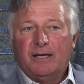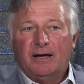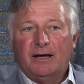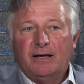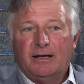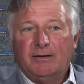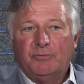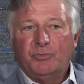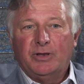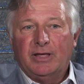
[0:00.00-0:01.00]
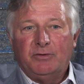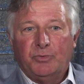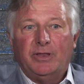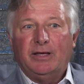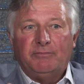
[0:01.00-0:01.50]
uh, when they
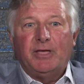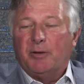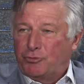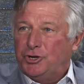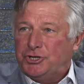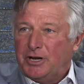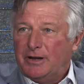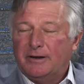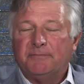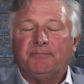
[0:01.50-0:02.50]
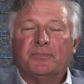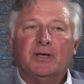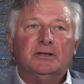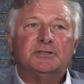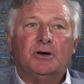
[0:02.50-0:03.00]
when they, they appreciate it.
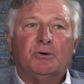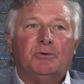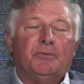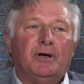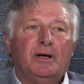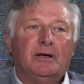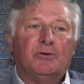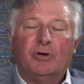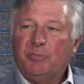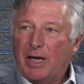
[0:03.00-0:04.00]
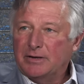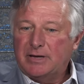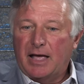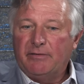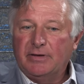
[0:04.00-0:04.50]
Mm -hmm. So uh, going back
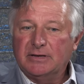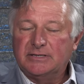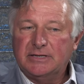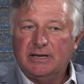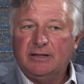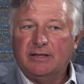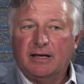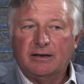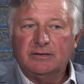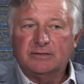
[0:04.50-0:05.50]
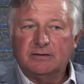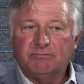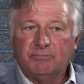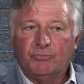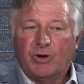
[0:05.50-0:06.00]
to having a city that is a
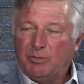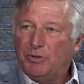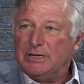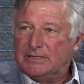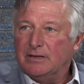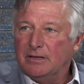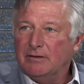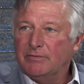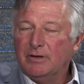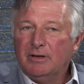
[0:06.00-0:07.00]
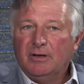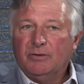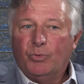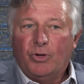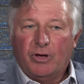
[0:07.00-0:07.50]
great place to live, mm
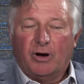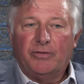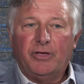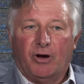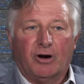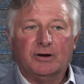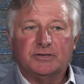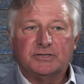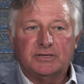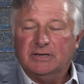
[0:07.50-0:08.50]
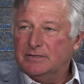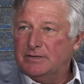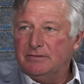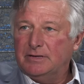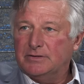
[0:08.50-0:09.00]
-hmm. well, the arts is
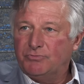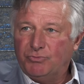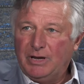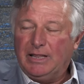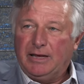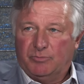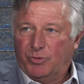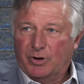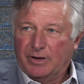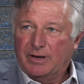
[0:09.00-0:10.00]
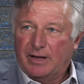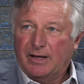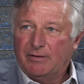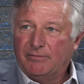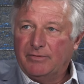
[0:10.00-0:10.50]
is really important to
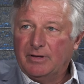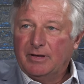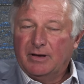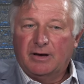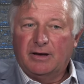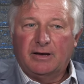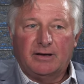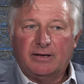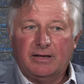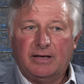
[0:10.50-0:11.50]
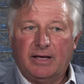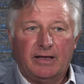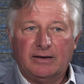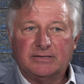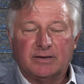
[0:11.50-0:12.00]
have, uh,
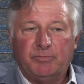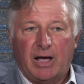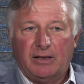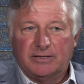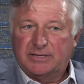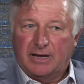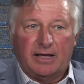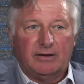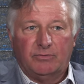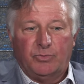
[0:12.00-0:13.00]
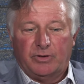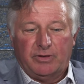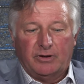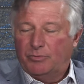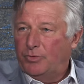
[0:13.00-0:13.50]
and it's a balance again with
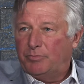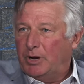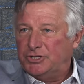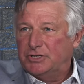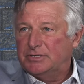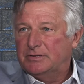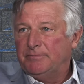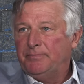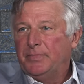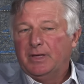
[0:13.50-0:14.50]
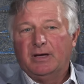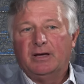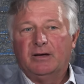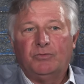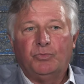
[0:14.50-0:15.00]
you know with budgets.
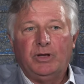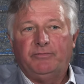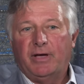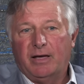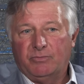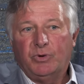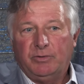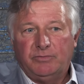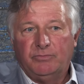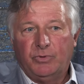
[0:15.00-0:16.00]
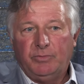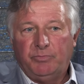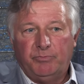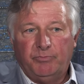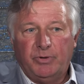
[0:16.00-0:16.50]
Uh, we've had we we
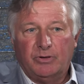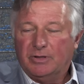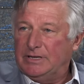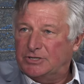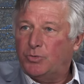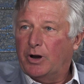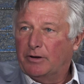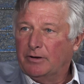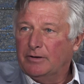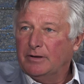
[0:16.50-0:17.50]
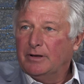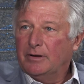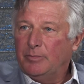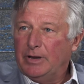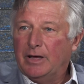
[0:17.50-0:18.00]
built Leigh Square.
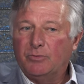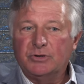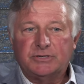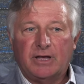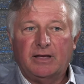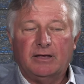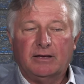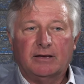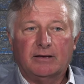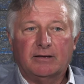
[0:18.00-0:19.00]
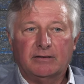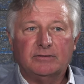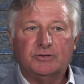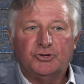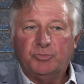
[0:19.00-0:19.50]
Sure. I mean that was a, uh,
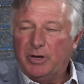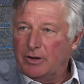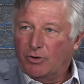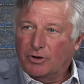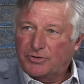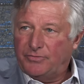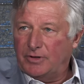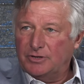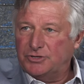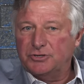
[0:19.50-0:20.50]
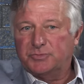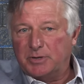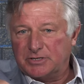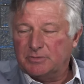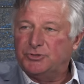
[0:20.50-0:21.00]
to be an arts village. There's
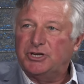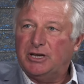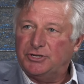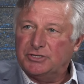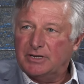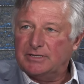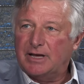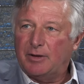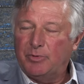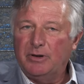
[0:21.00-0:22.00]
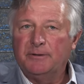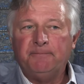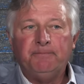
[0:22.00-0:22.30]
been some changes that's happened.